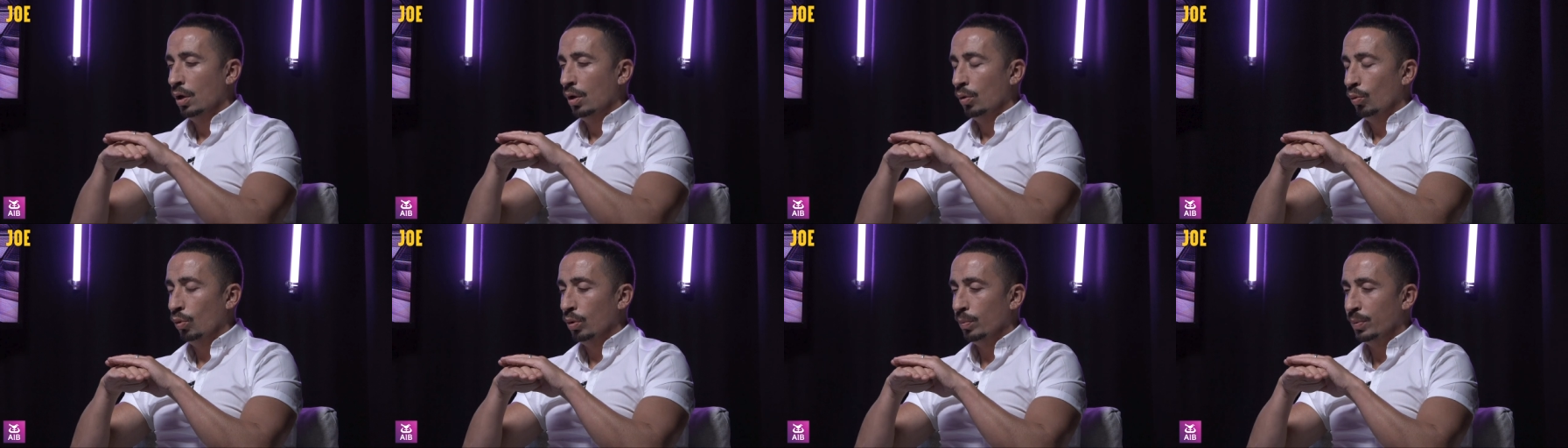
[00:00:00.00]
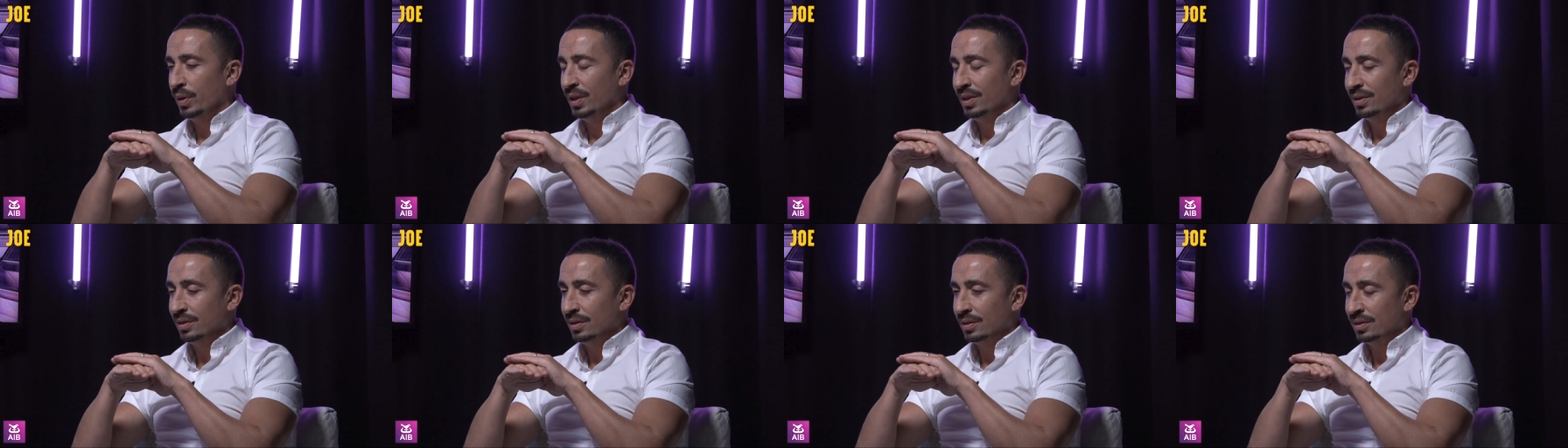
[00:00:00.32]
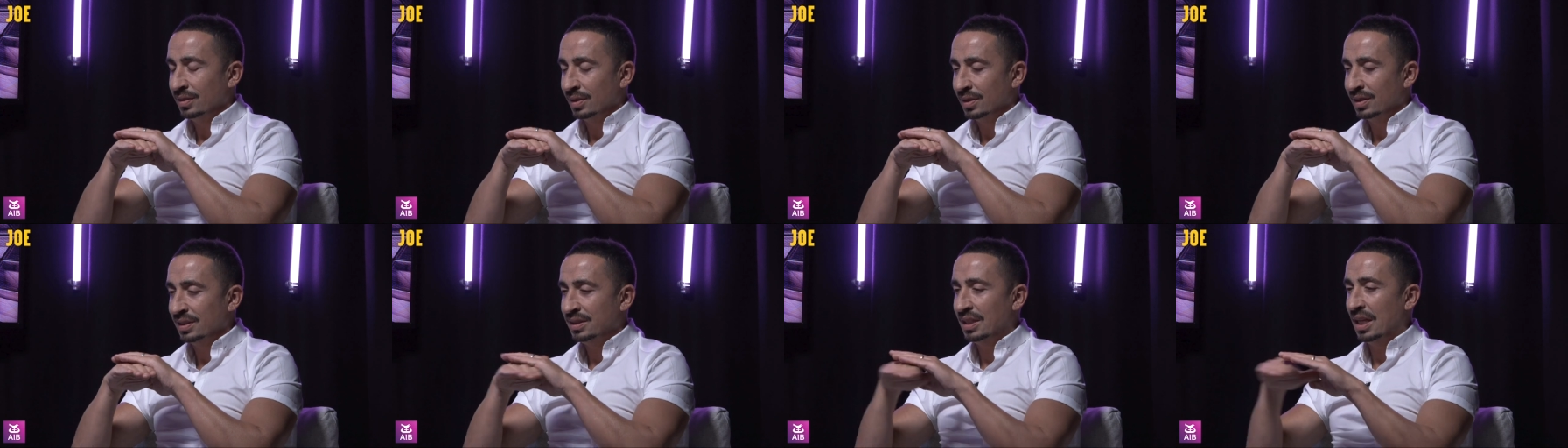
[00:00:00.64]
will be
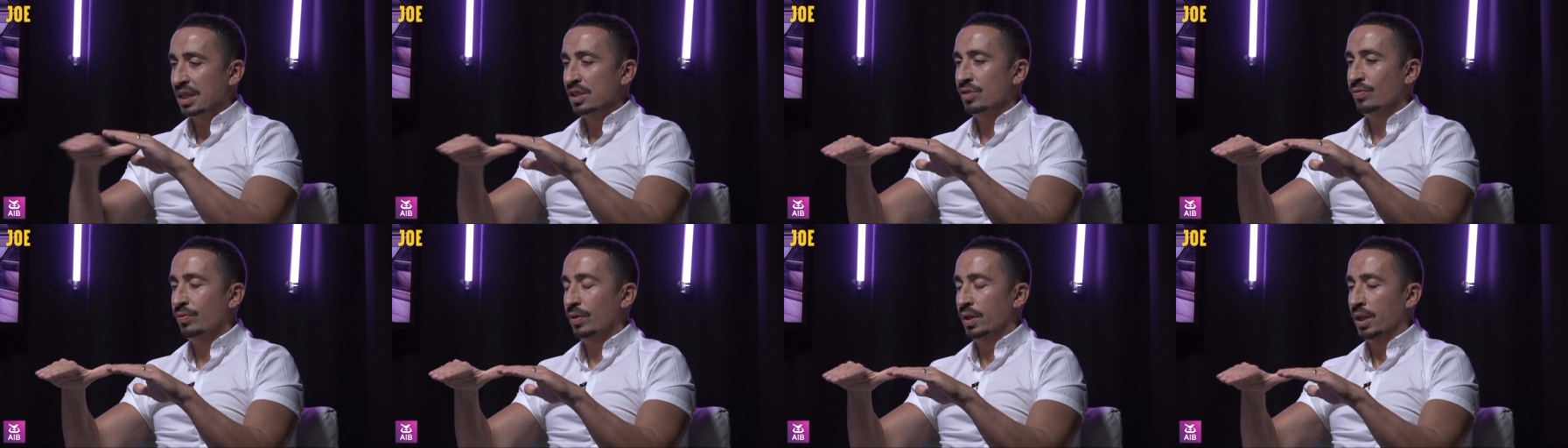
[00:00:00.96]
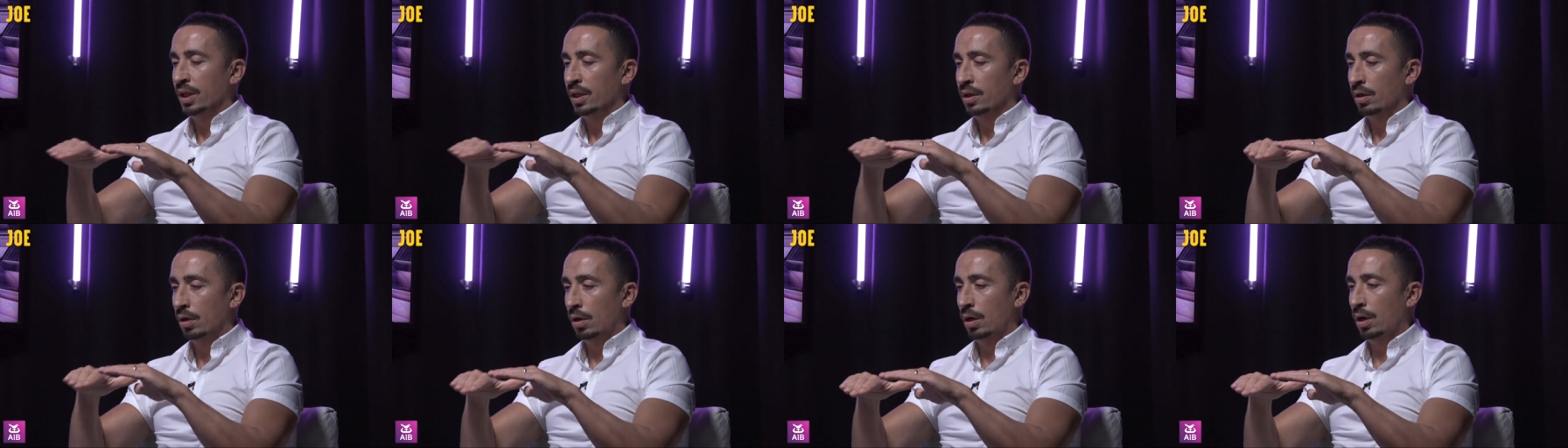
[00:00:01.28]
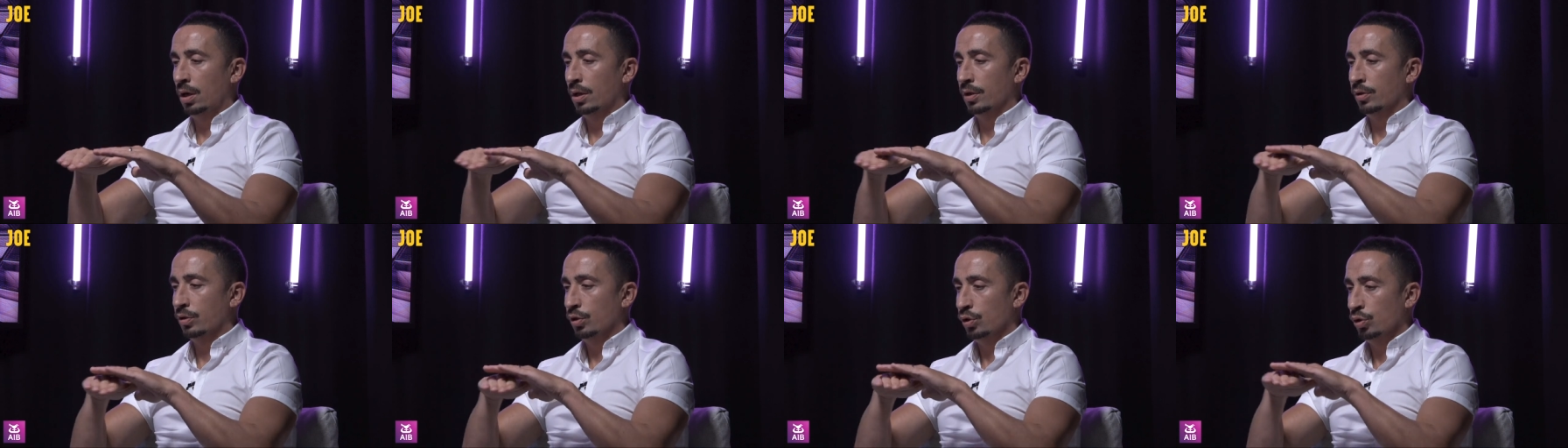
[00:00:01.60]
successful in
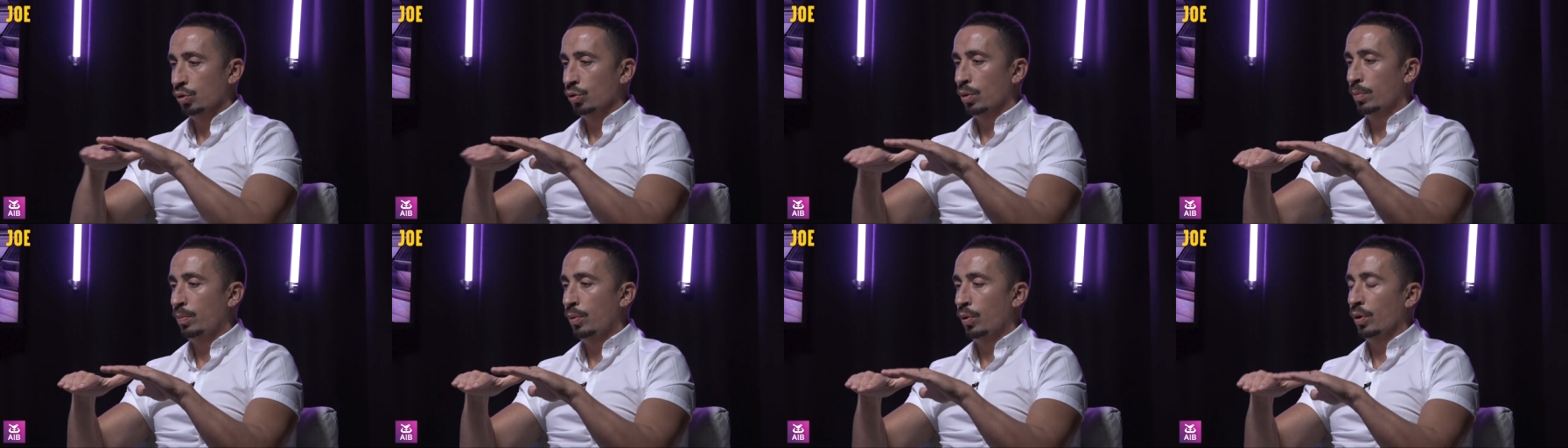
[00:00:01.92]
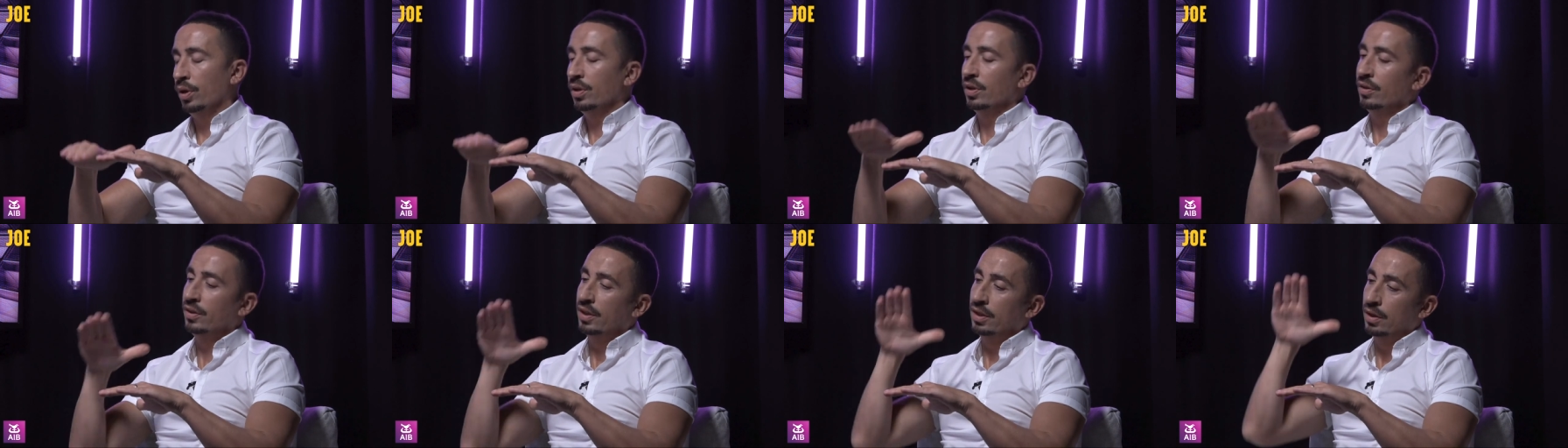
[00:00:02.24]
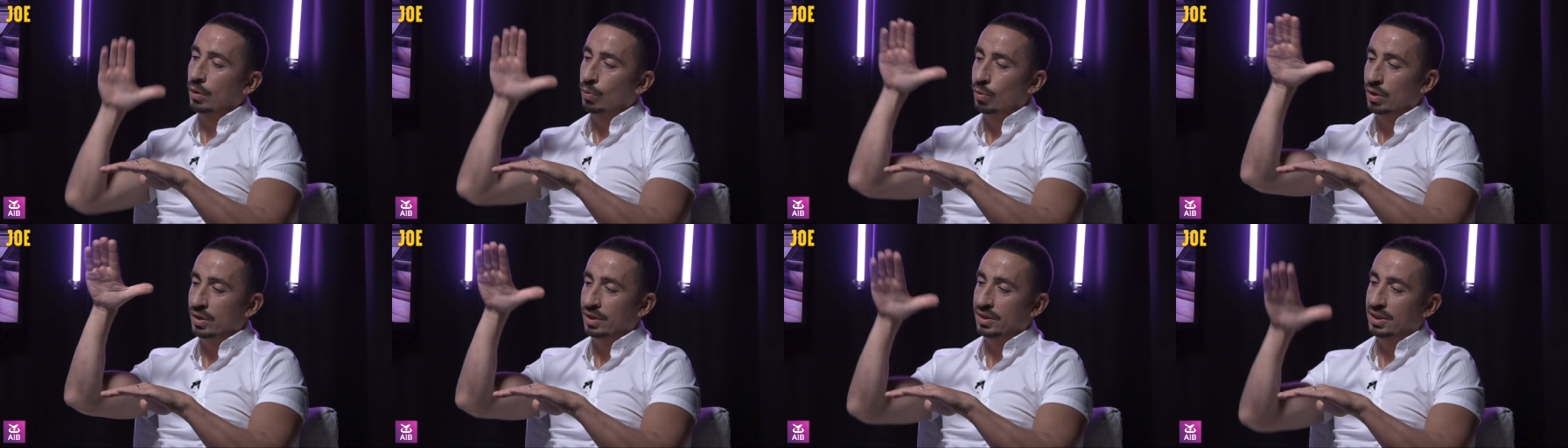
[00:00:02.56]
Ireland to a point and then
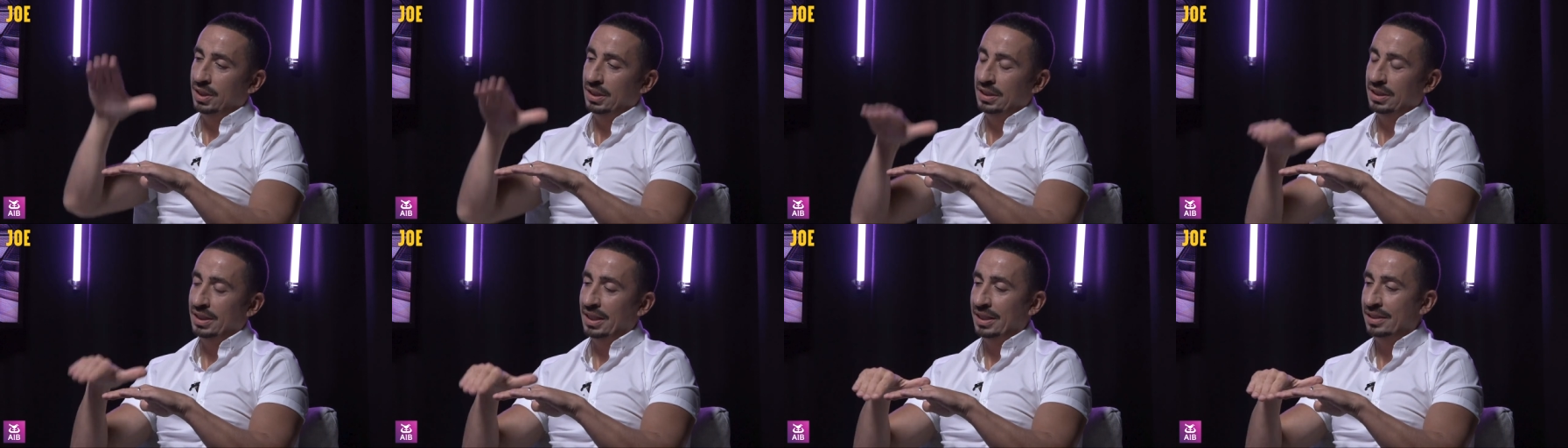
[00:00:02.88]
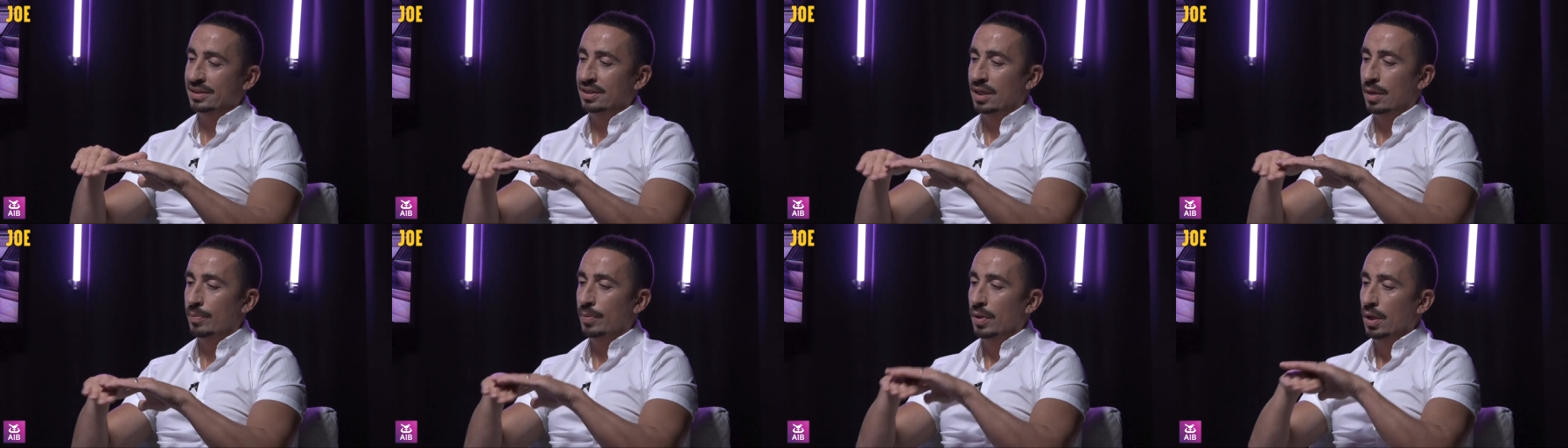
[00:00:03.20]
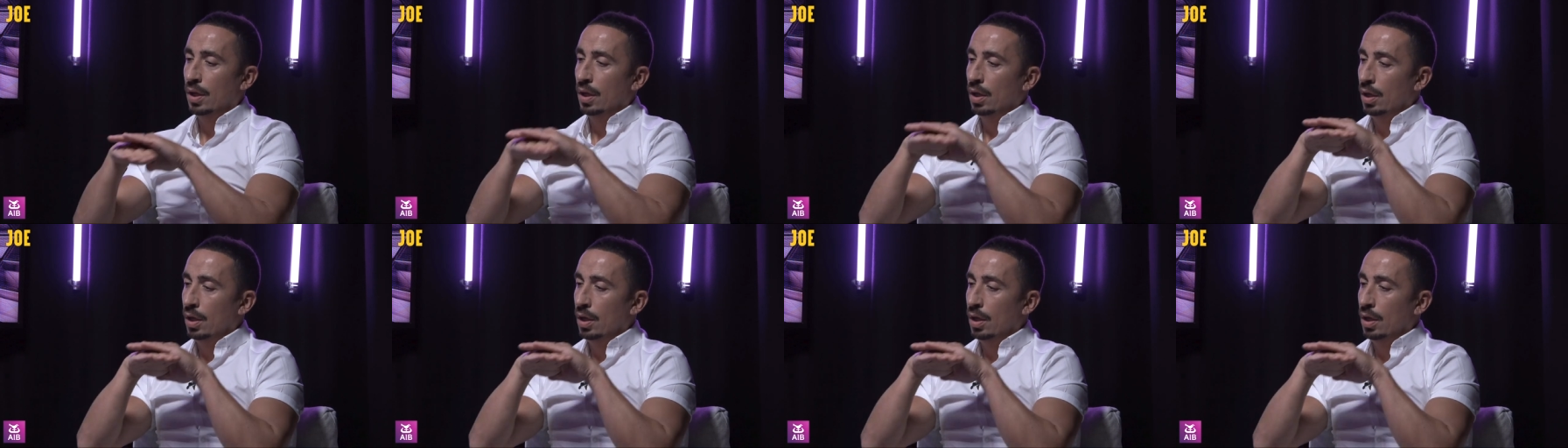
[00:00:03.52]
they want to take the next step.